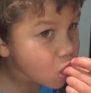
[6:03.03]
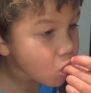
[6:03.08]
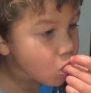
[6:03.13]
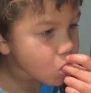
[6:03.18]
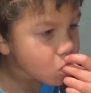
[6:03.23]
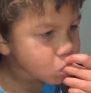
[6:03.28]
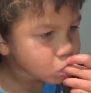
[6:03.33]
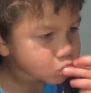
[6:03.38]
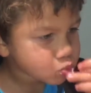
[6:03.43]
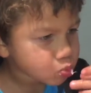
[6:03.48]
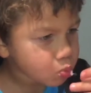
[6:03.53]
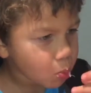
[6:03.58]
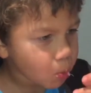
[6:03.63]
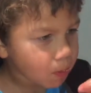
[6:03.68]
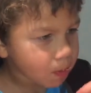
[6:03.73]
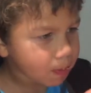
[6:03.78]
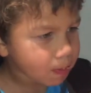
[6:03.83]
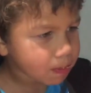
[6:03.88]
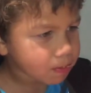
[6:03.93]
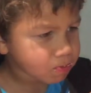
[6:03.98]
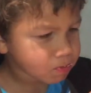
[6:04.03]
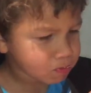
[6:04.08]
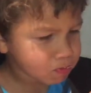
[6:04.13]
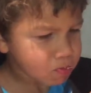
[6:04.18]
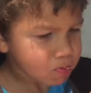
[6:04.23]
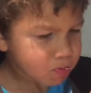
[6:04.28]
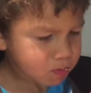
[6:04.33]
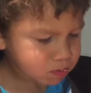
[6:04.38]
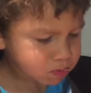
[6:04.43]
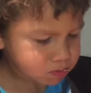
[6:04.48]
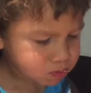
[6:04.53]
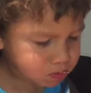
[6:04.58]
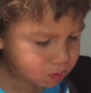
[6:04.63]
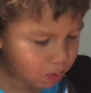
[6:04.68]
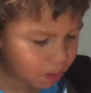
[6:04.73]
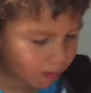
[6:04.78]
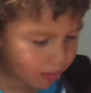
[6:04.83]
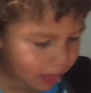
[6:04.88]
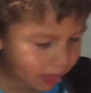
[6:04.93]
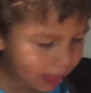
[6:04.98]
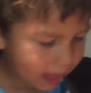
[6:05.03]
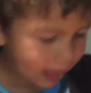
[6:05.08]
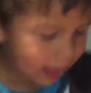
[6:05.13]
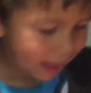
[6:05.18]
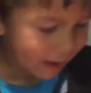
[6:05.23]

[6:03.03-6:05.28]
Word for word: Use it. Mm, are the bones, eh?